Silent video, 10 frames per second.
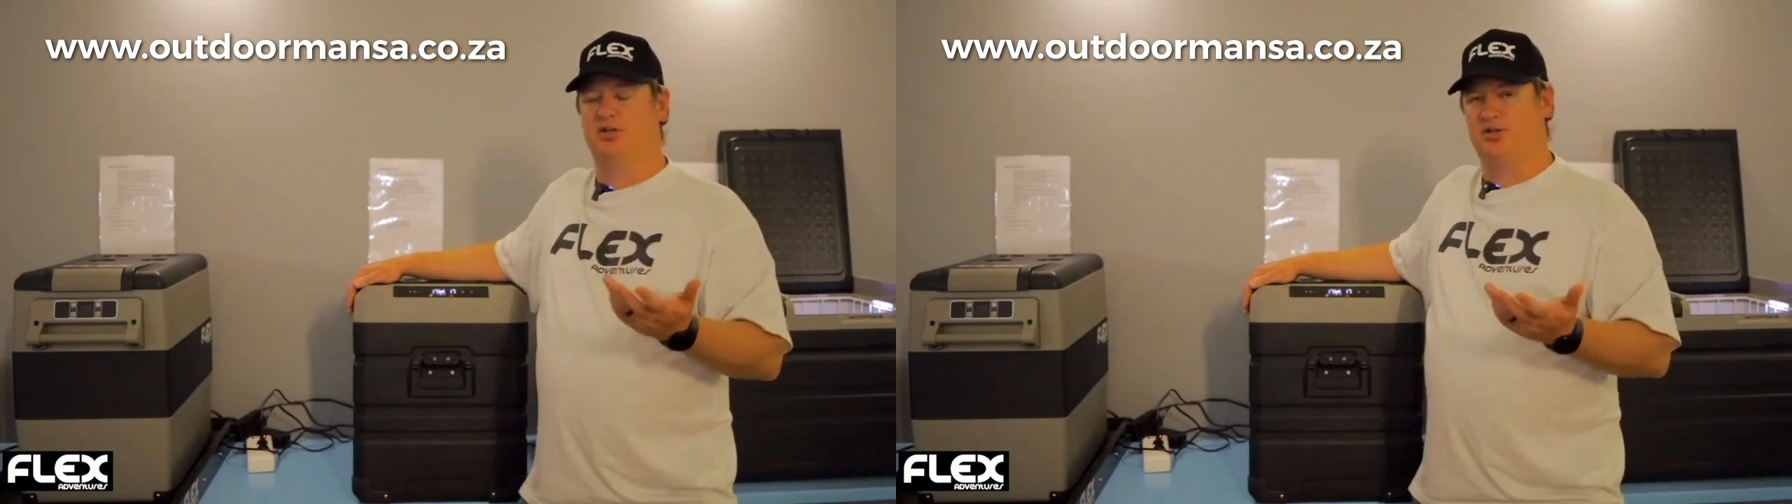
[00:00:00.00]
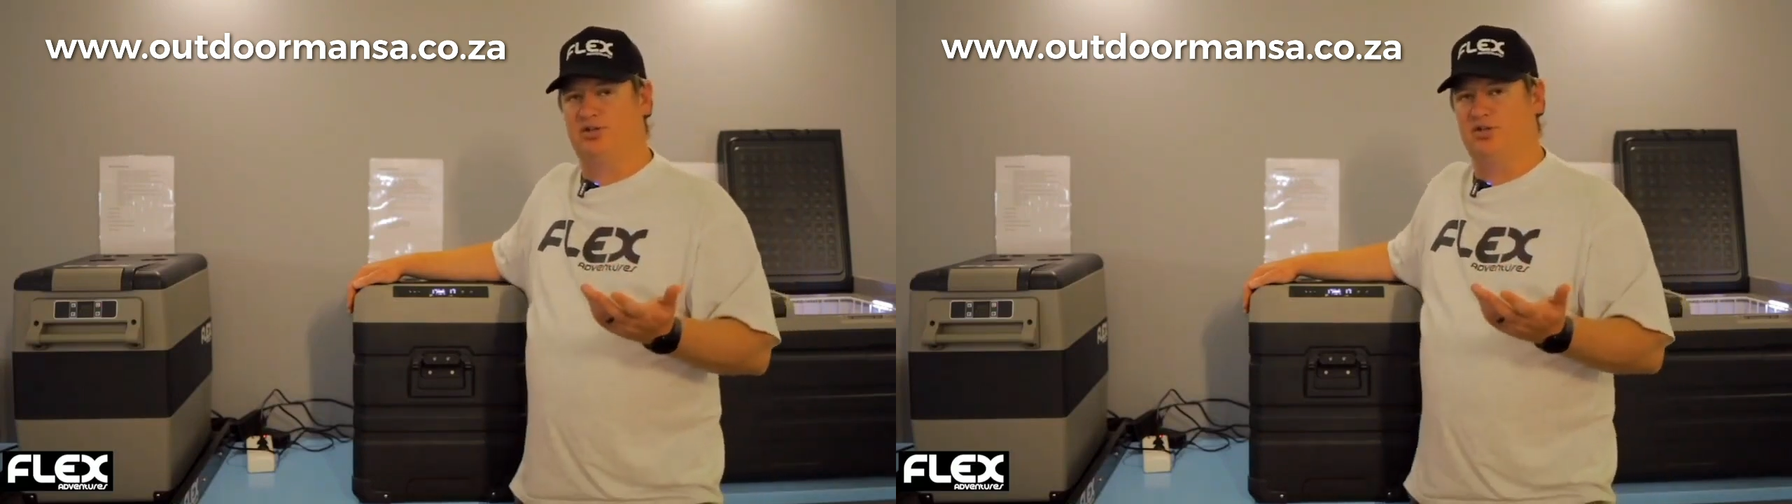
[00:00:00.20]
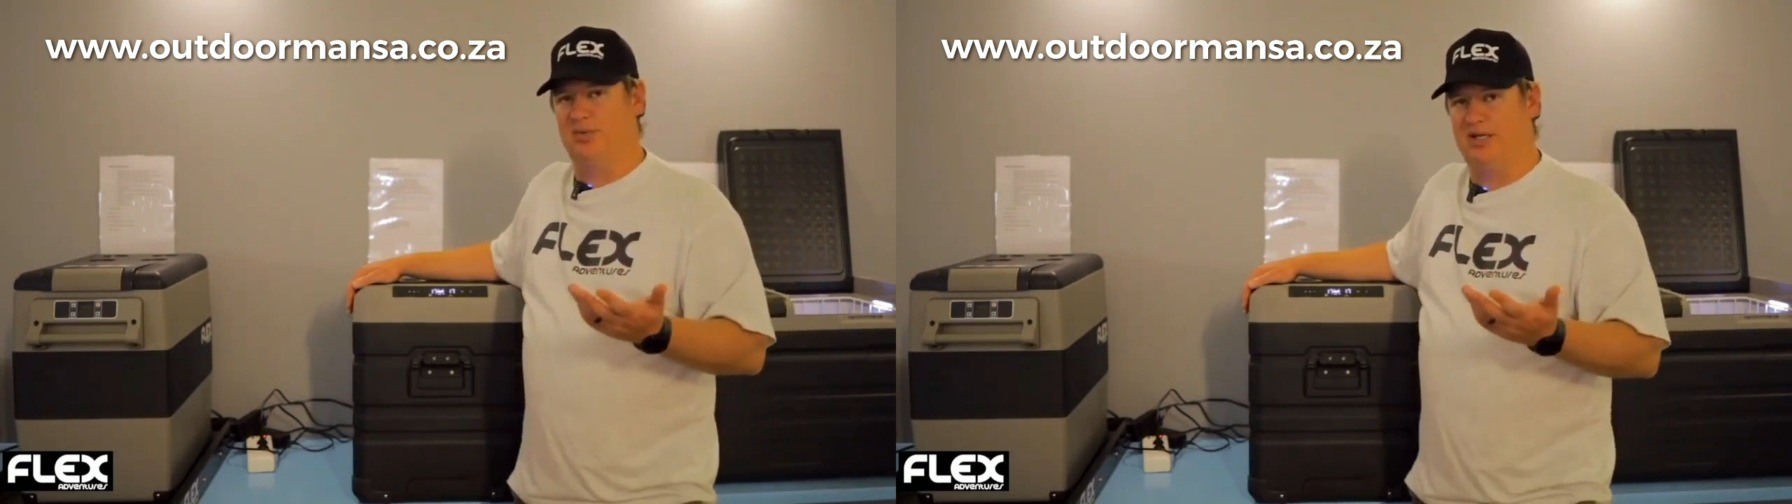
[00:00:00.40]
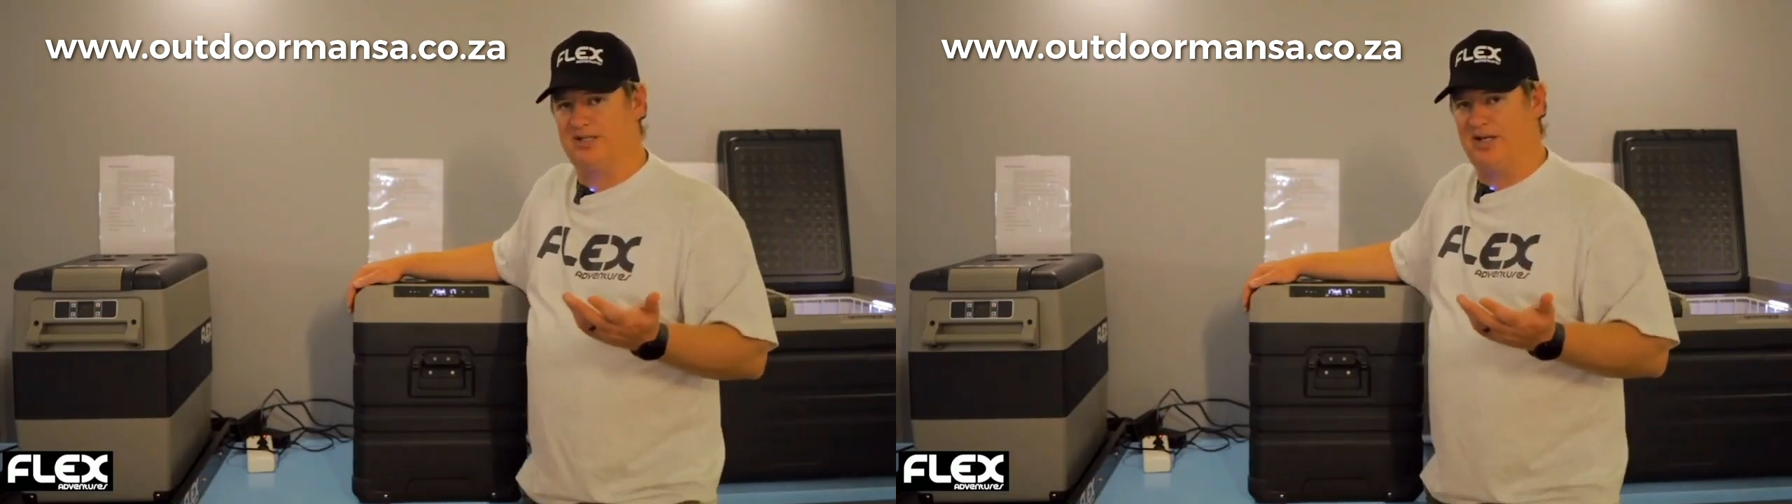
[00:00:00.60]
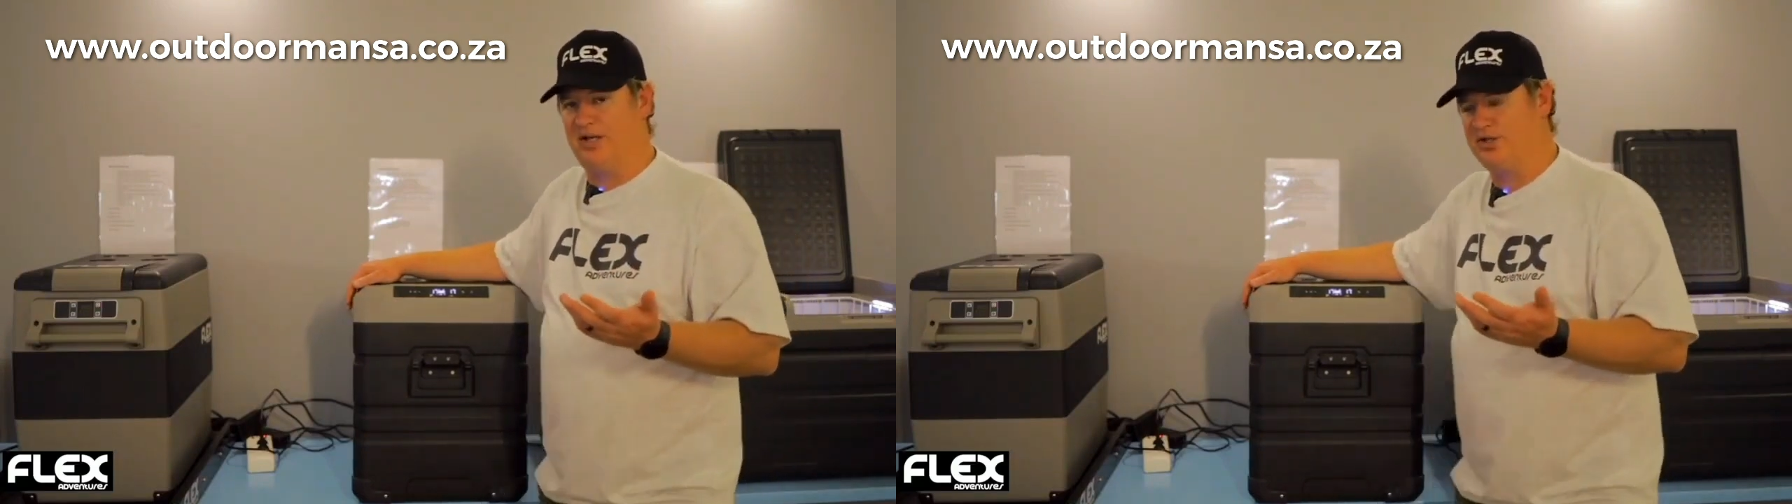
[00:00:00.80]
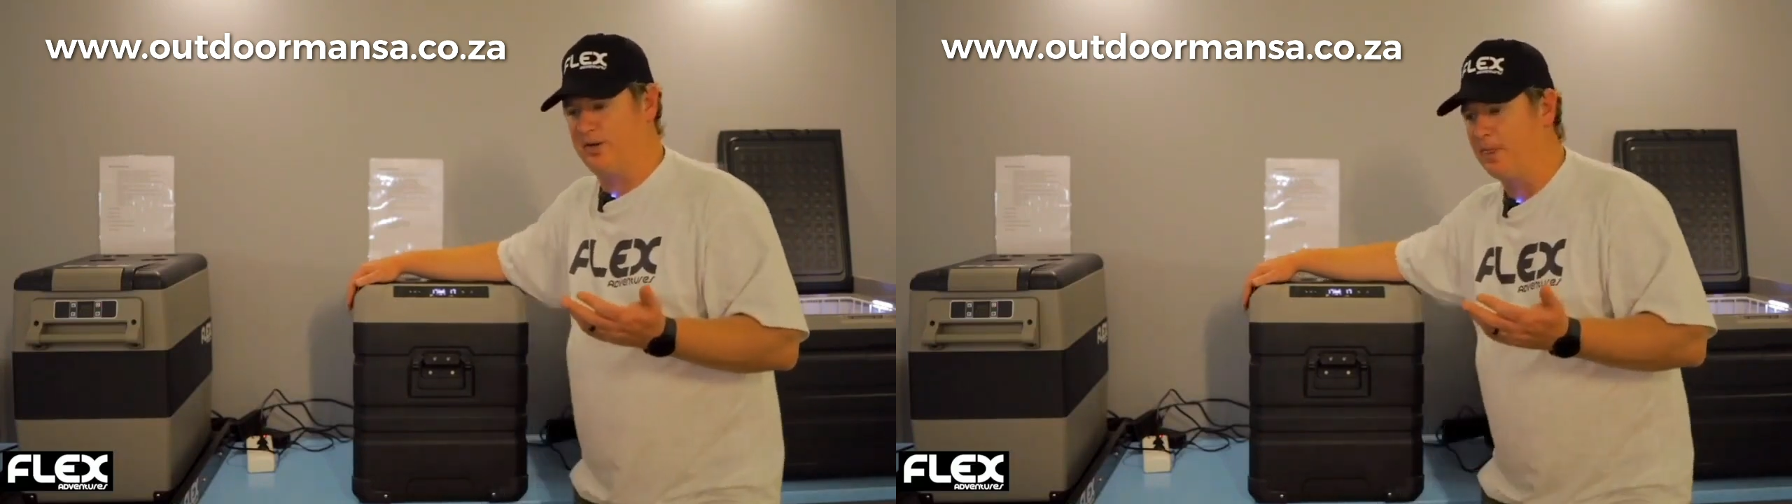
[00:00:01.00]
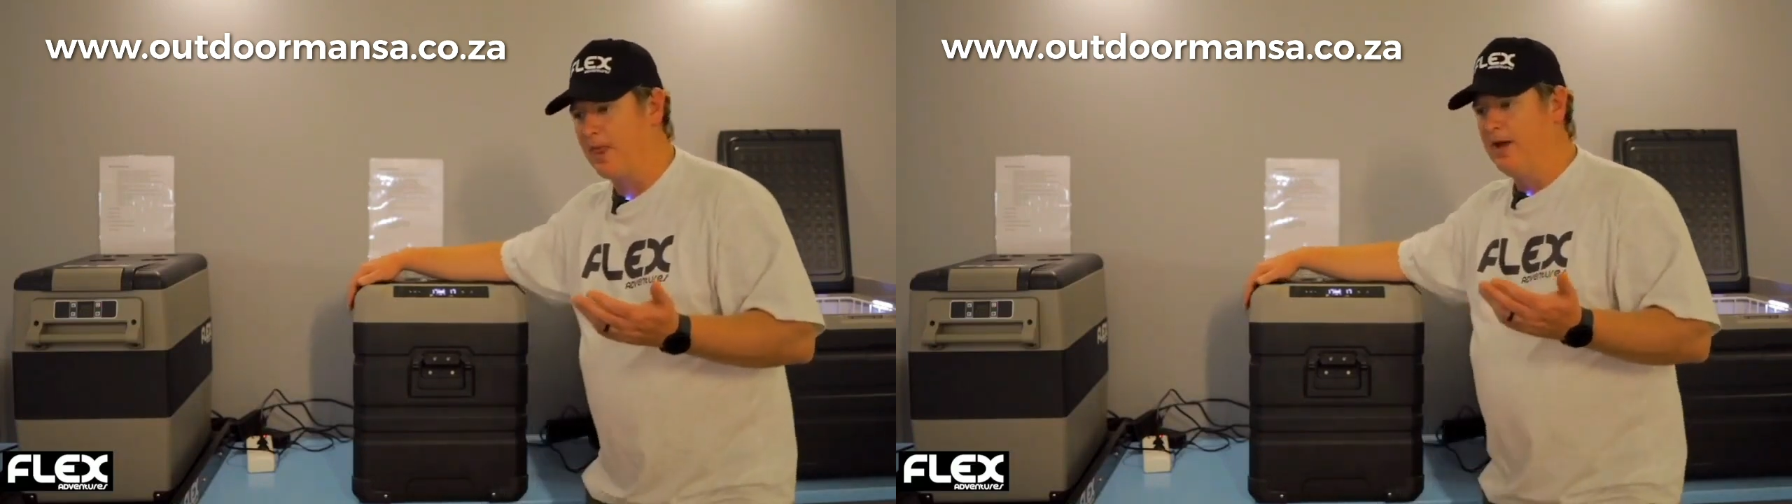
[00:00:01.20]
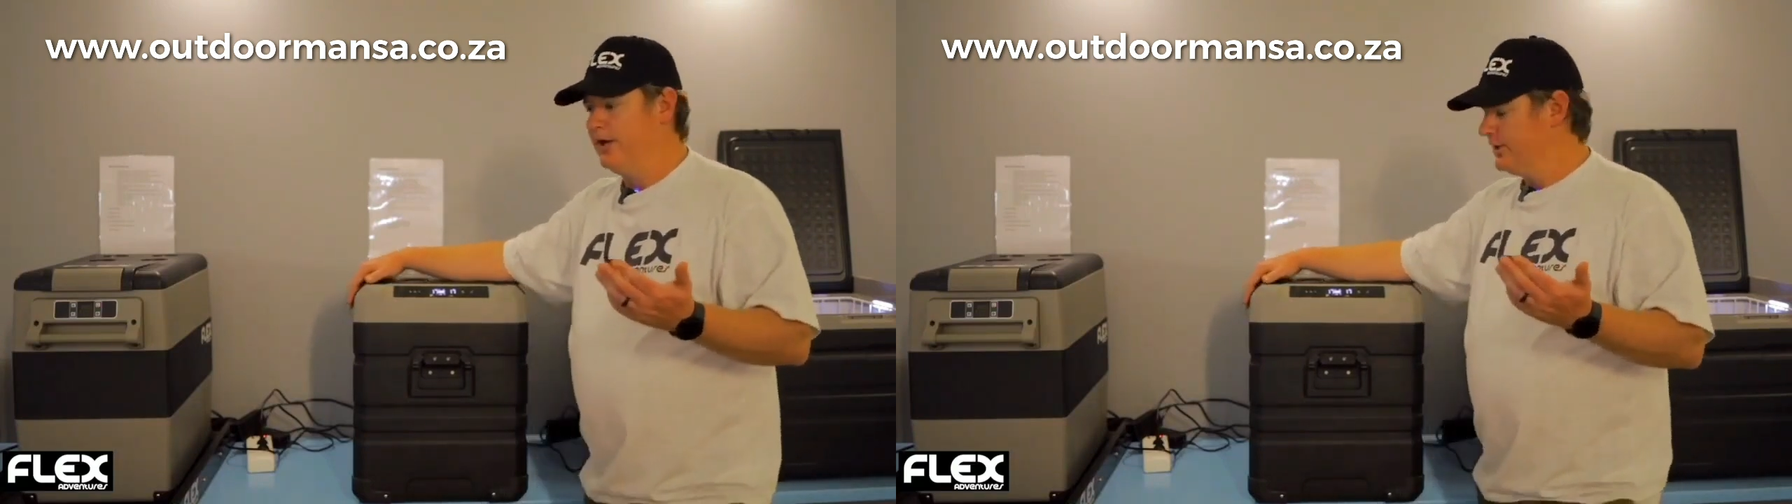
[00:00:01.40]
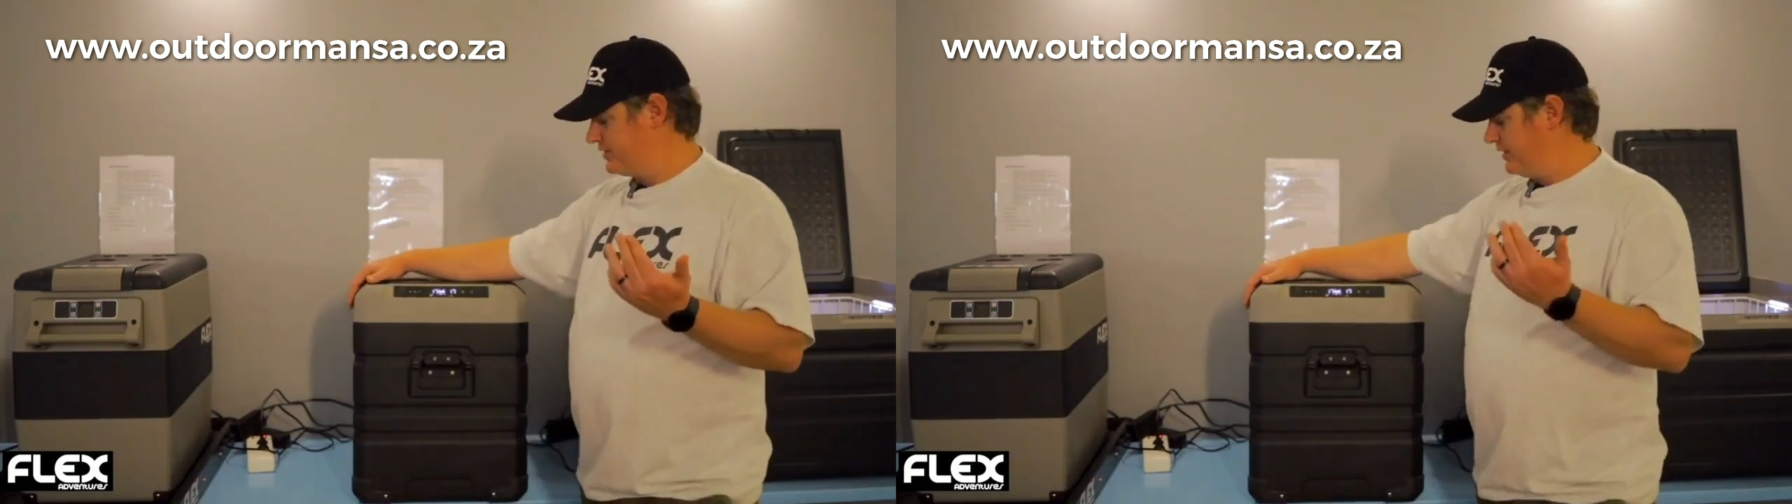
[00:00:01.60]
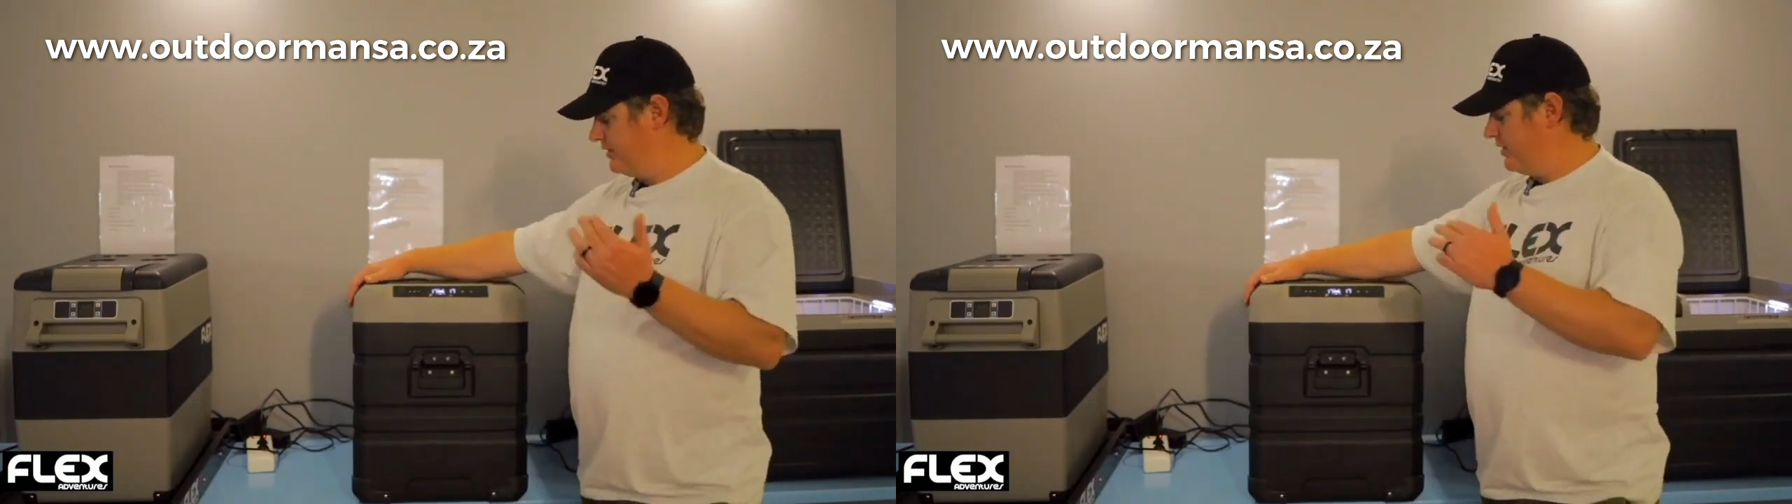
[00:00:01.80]
consume less energy.
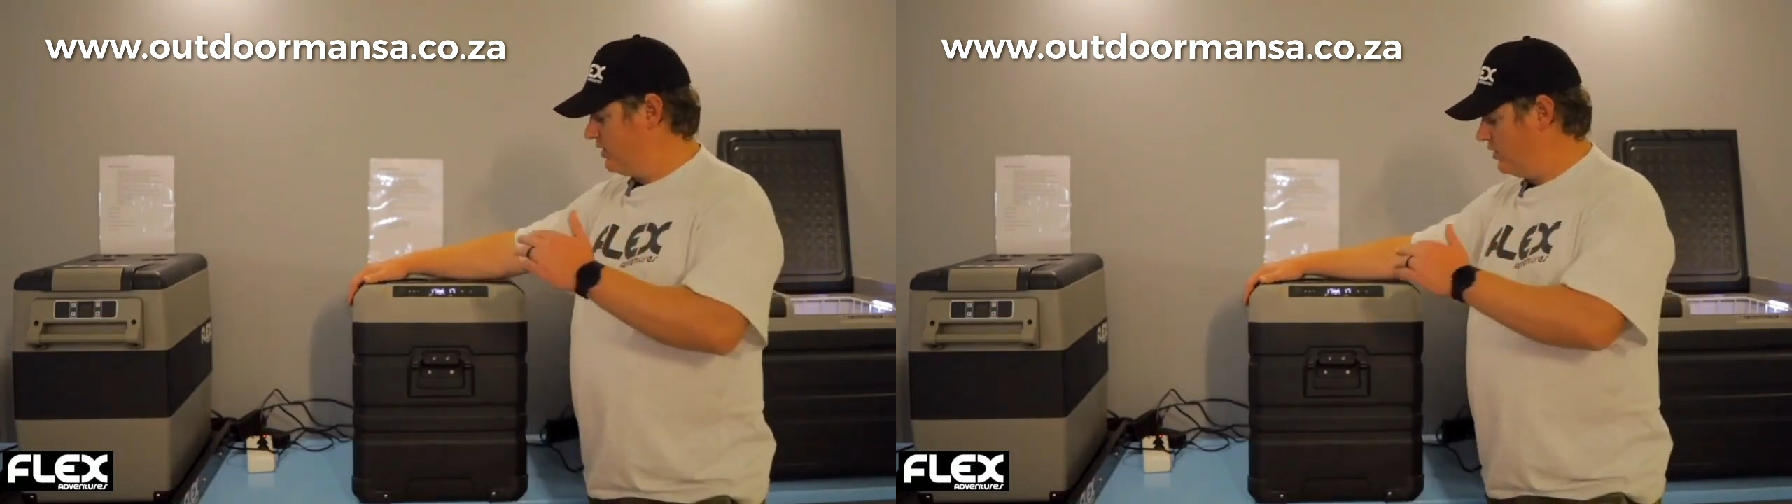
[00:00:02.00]
So